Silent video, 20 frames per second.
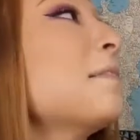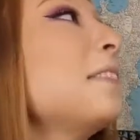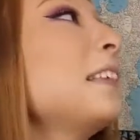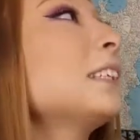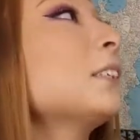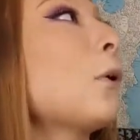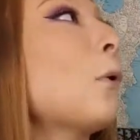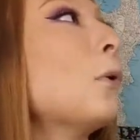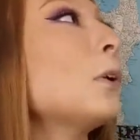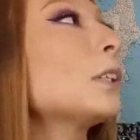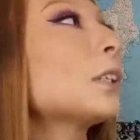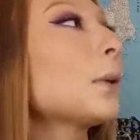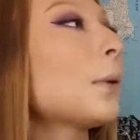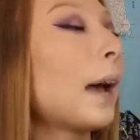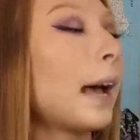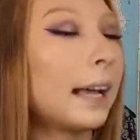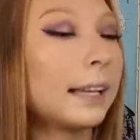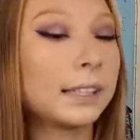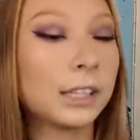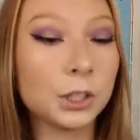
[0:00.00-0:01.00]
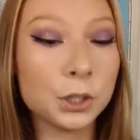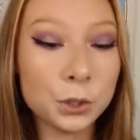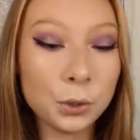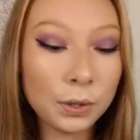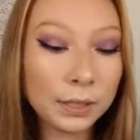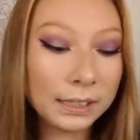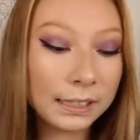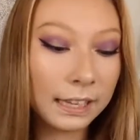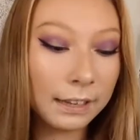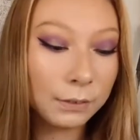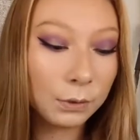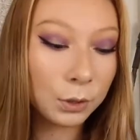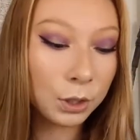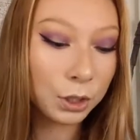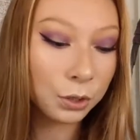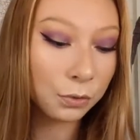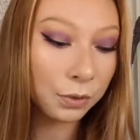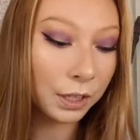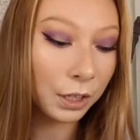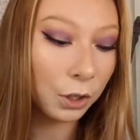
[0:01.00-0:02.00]
this also has short sleeves,
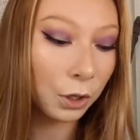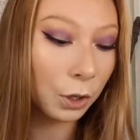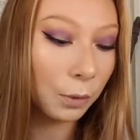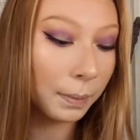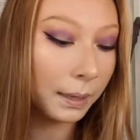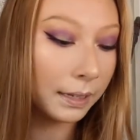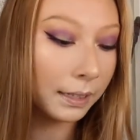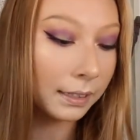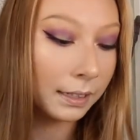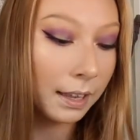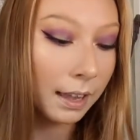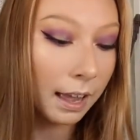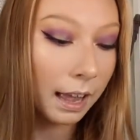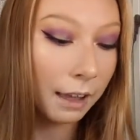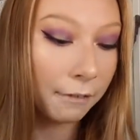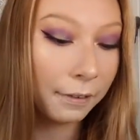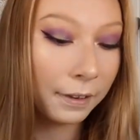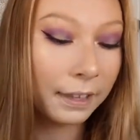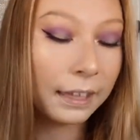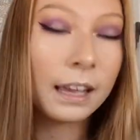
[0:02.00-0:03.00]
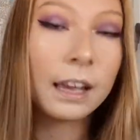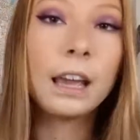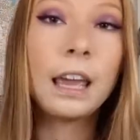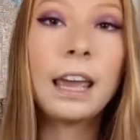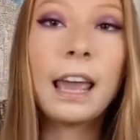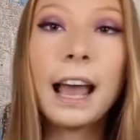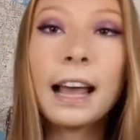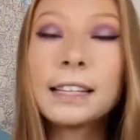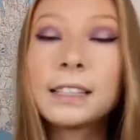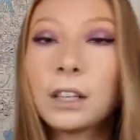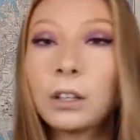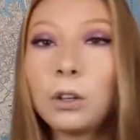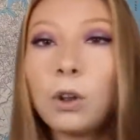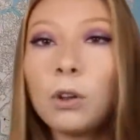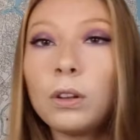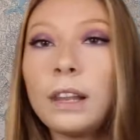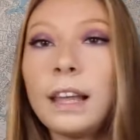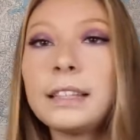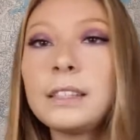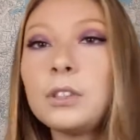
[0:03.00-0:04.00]
which is really cute because I feel like it has
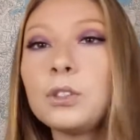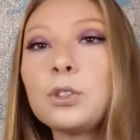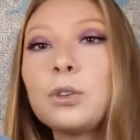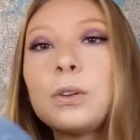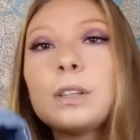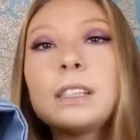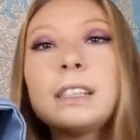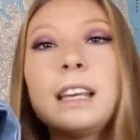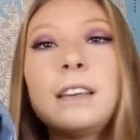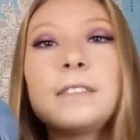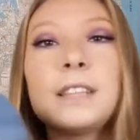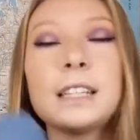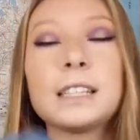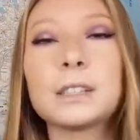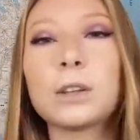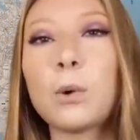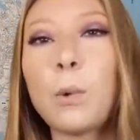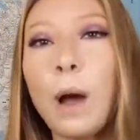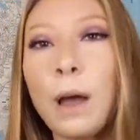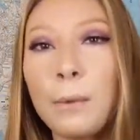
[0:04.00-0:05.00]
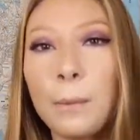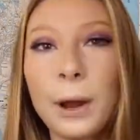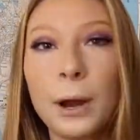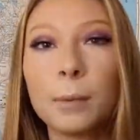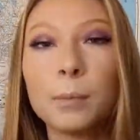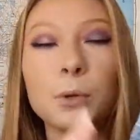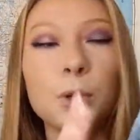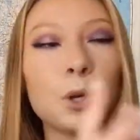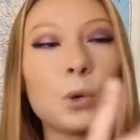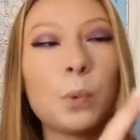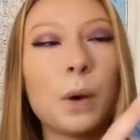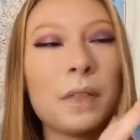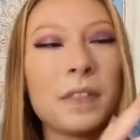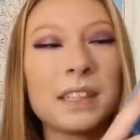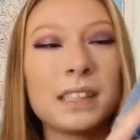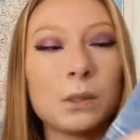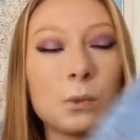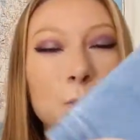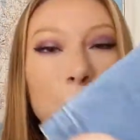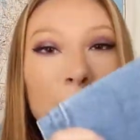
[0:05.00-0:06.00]
long legs and short sleeves. It's quite wearable. You can wear
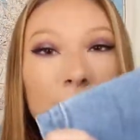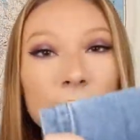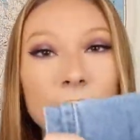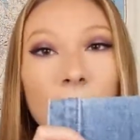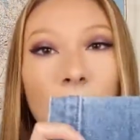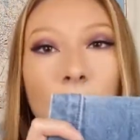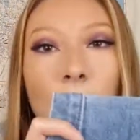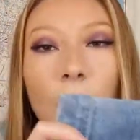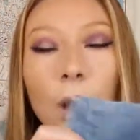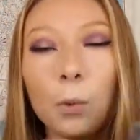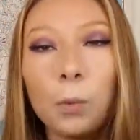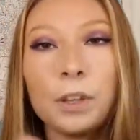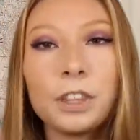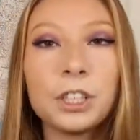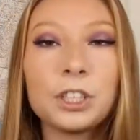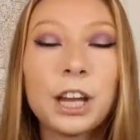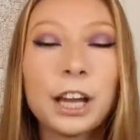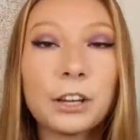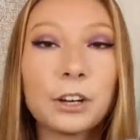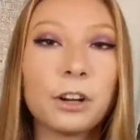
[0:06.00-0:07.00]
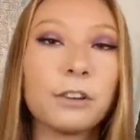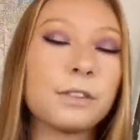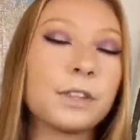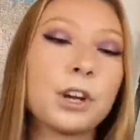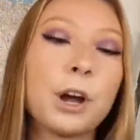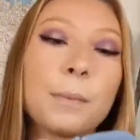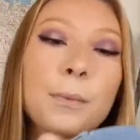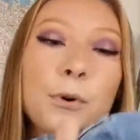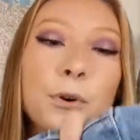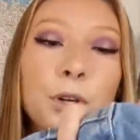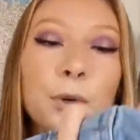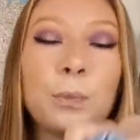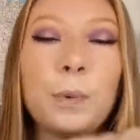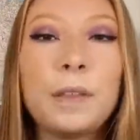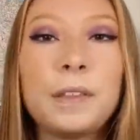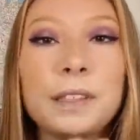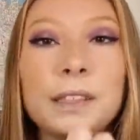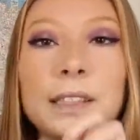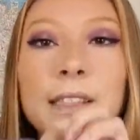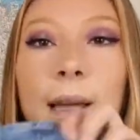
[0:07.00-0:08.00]
this in winter with a jacket over the top, or you can
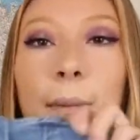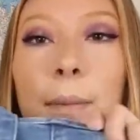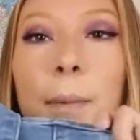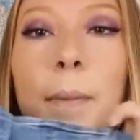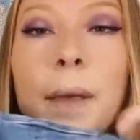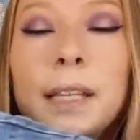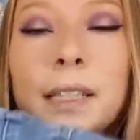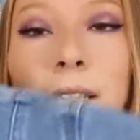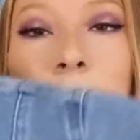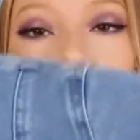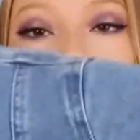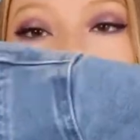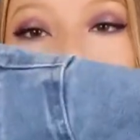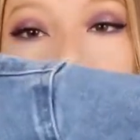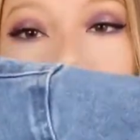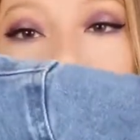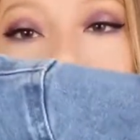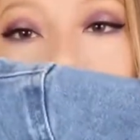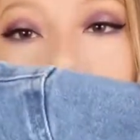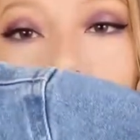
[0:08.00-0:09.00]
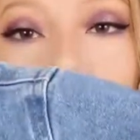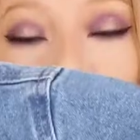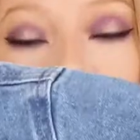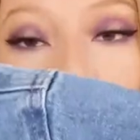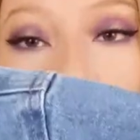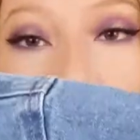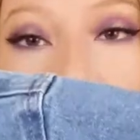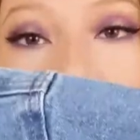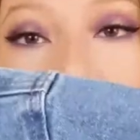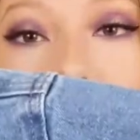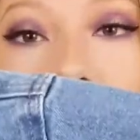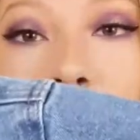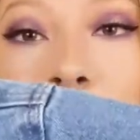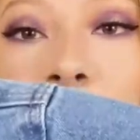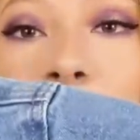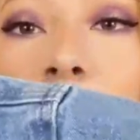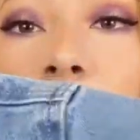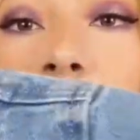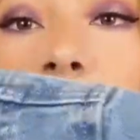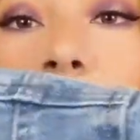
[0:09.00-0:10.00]
wear this in summer because it still does have short
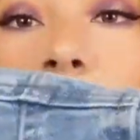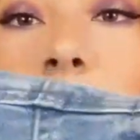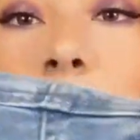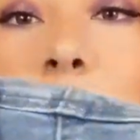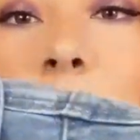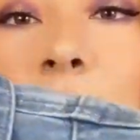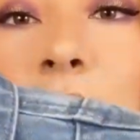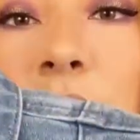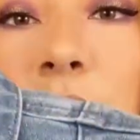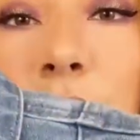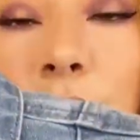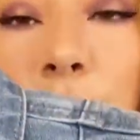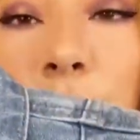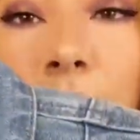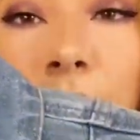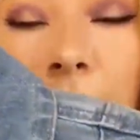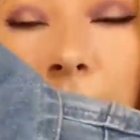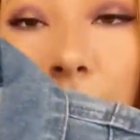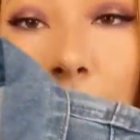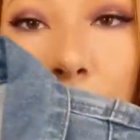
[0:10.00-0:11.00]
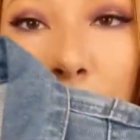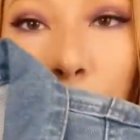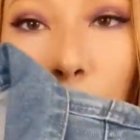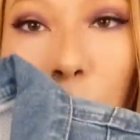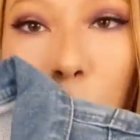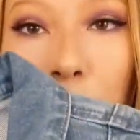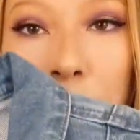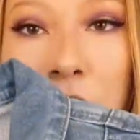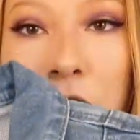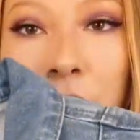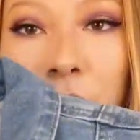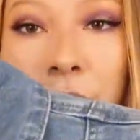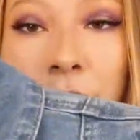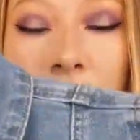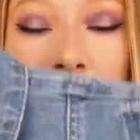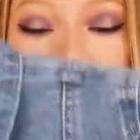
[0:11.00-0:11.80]
sleeves. I just really love the wash of